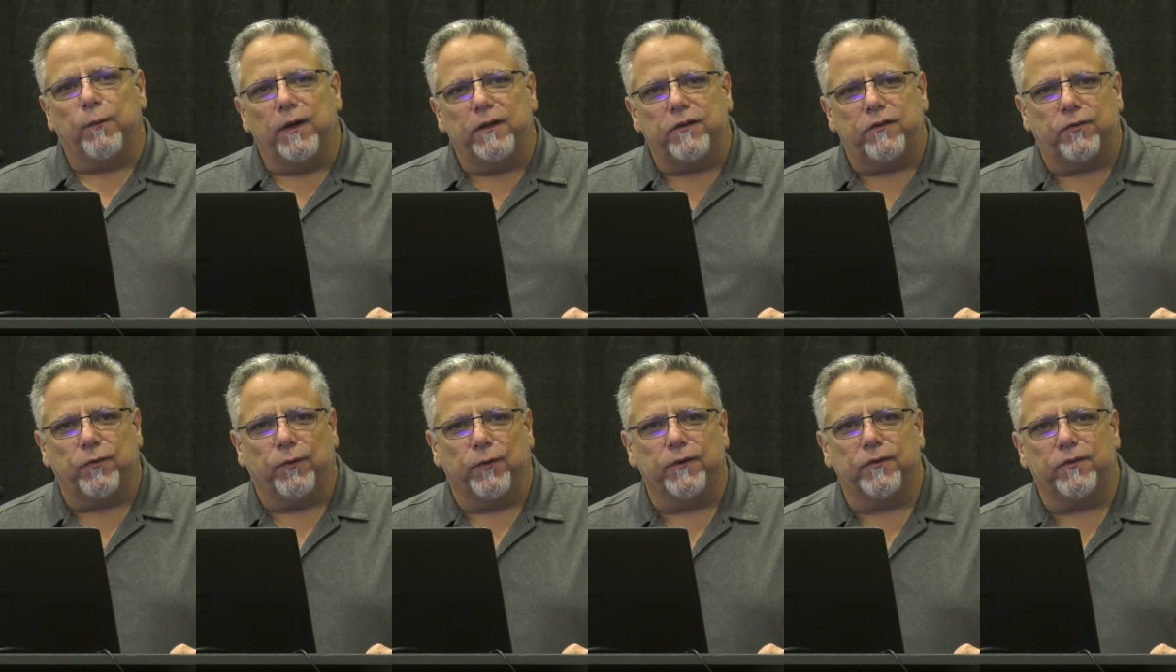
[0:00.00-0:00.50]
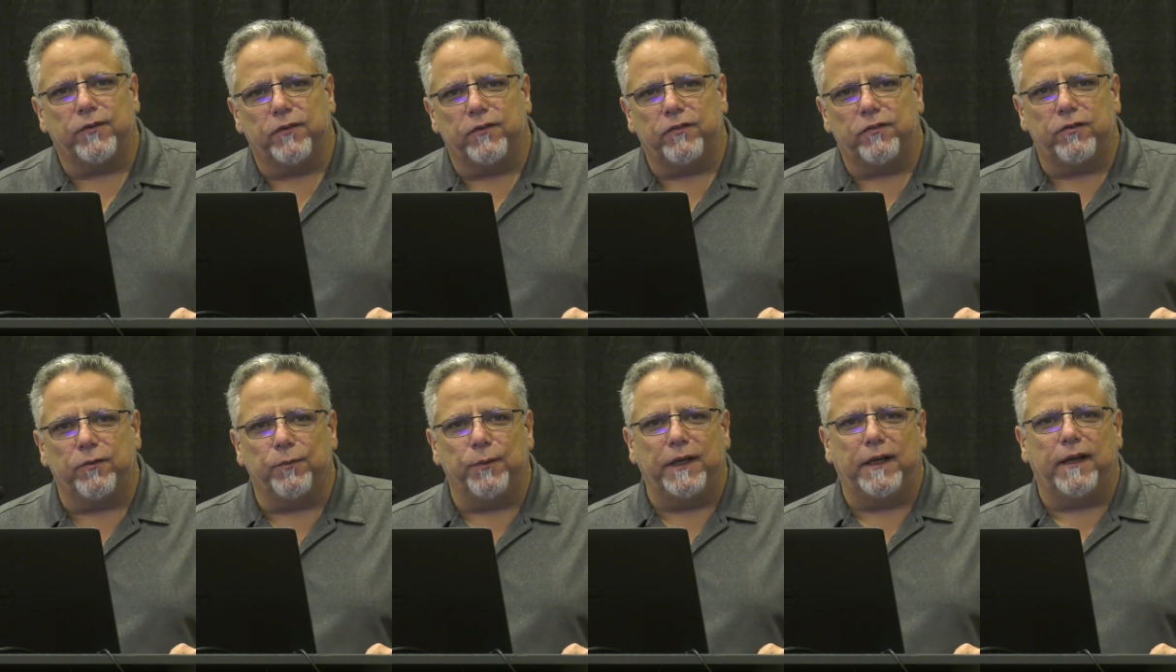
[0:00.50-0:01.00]
what sources
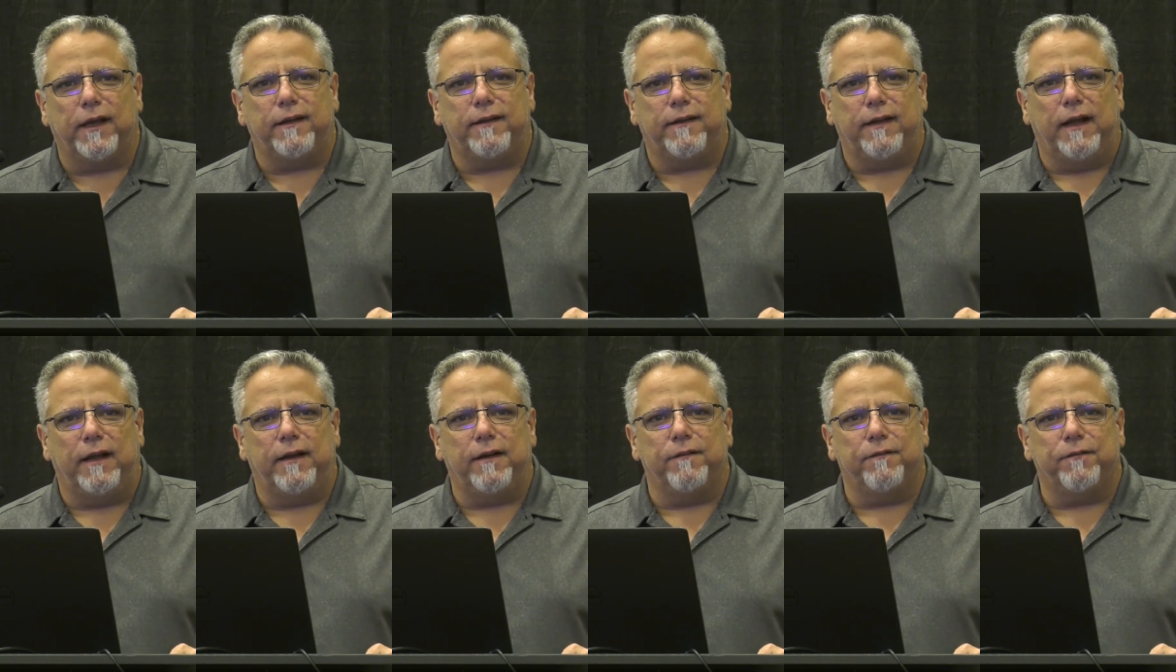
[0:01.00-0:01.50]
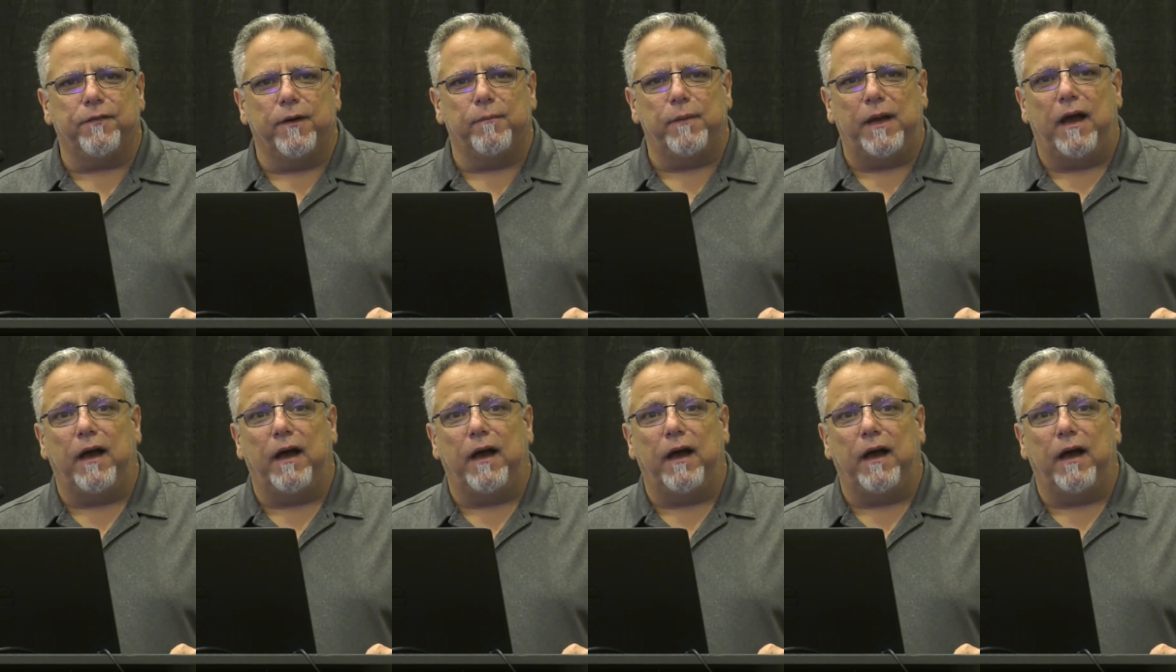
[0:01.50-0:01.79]
should we get data from?